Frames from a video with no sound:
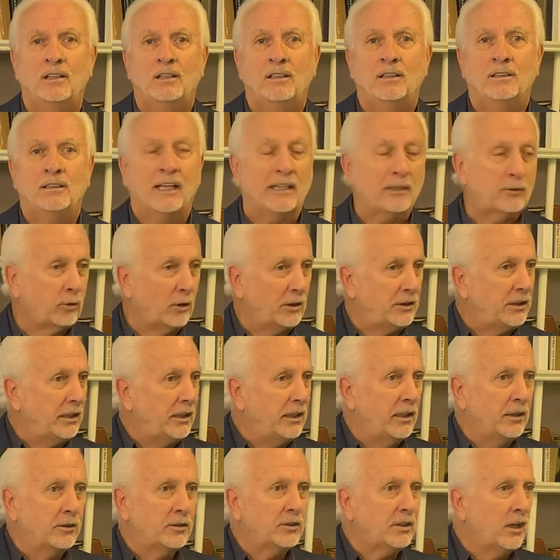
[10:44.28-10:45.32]
That's what you
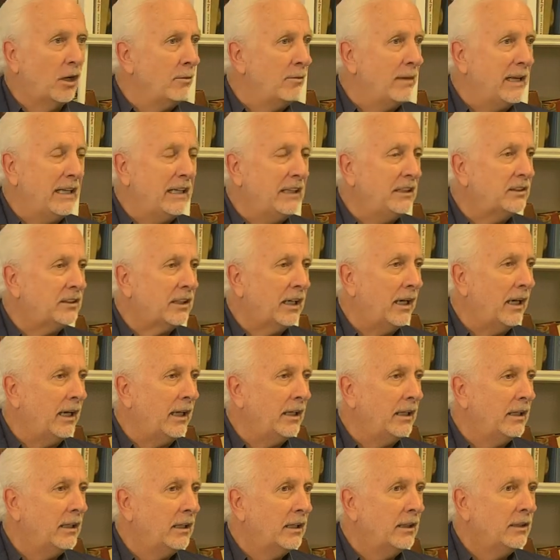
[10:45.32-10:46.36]
hear so many say.
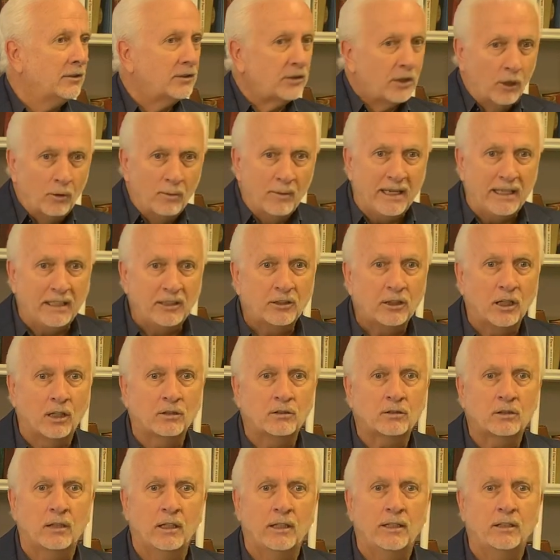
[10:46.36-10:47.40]
So many
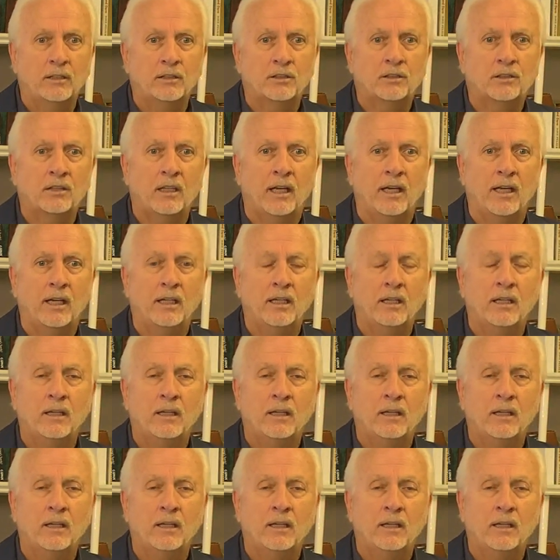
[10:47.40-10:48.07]
church leaders say.